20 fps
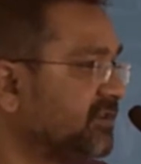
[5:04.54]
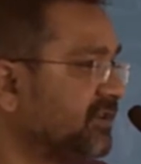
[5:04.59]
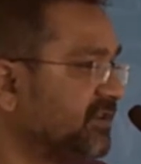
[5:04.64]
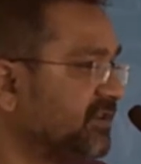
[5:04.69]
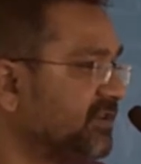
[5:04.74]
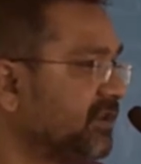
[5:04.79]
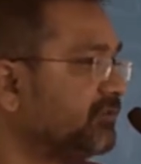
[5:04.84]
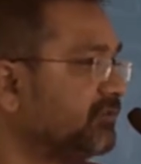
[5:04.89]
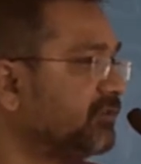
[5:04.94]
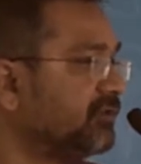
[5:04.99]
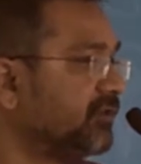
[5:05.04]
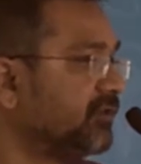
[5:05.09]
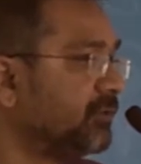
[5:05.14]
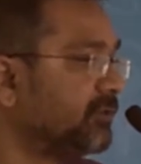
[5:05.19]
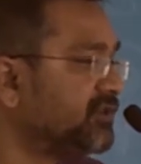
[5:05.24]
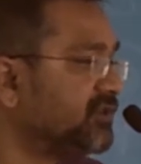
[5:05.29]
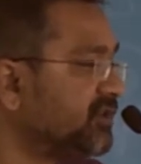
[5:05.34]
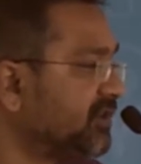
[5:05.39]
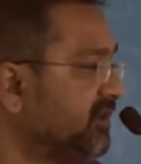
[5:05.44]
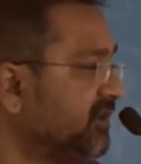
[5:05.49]
herself a former
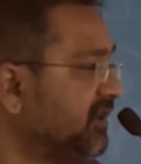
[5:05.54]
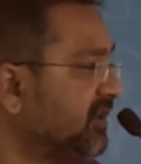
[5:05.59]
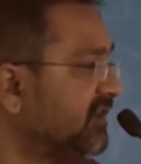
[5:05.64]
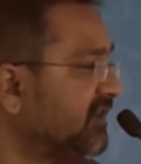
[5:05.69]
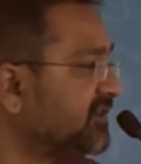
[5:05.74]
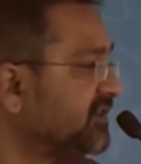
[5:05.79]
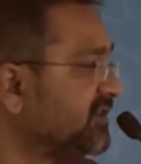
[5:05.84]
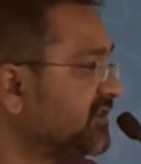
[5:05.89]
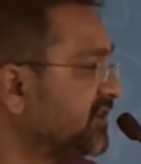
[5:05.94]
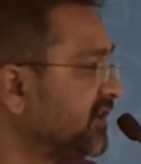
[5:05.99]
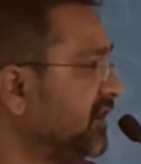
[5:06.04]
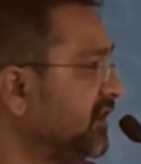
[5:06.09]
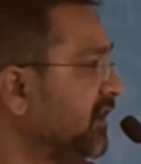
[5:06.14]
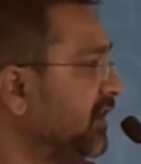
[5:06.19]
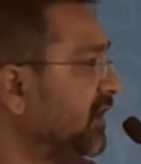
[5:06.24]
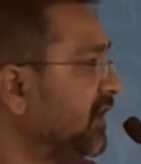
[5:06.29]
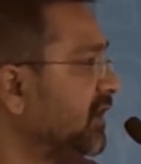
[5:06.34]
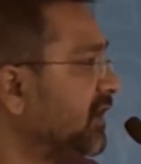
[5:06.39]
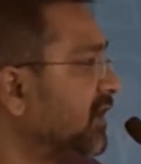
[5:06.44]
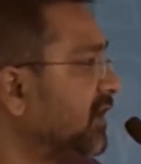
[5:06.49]
journalist,
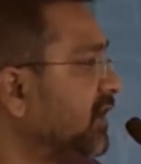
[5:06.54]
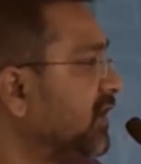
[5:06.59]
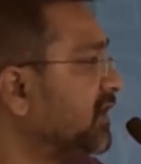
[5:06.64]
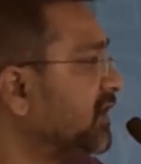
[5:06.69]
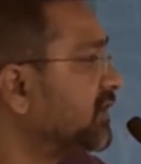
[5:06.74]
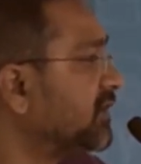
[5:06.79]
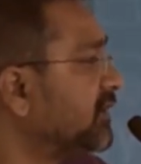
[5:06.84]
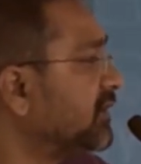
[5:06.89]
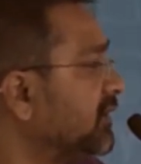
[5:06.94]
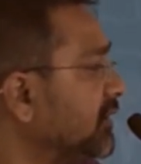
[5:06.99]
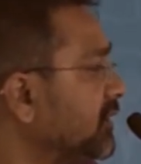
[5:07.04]
and